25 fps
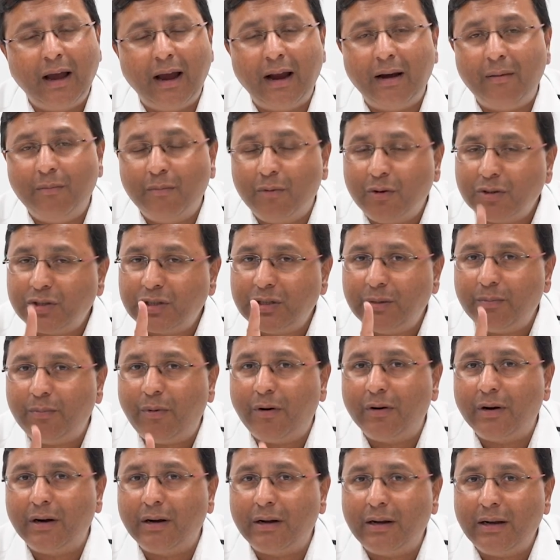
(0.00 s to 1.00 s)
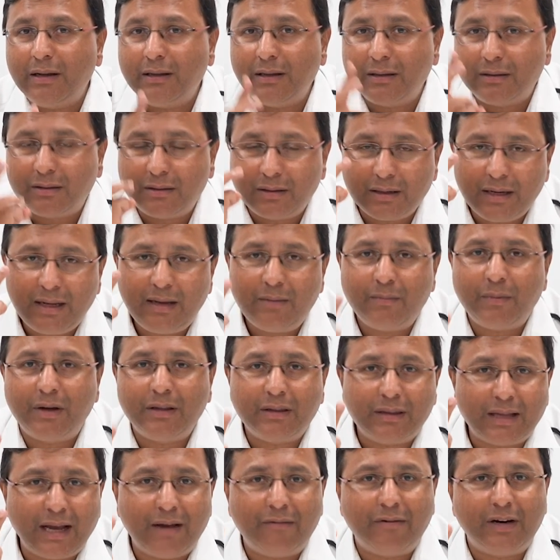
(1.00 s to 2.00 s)
and most importantly the
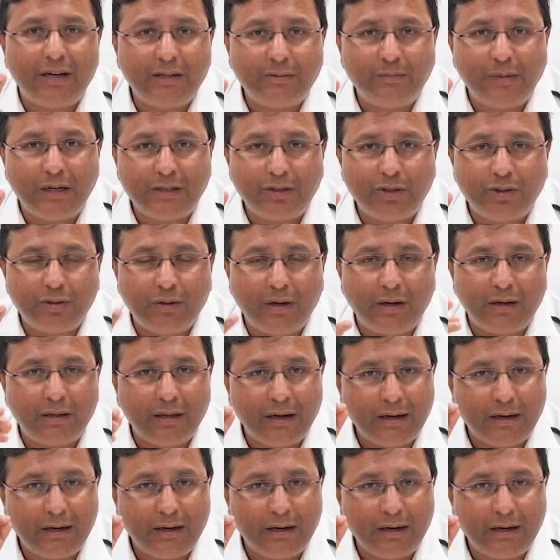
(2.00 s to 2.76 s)
3-month average blood sugar,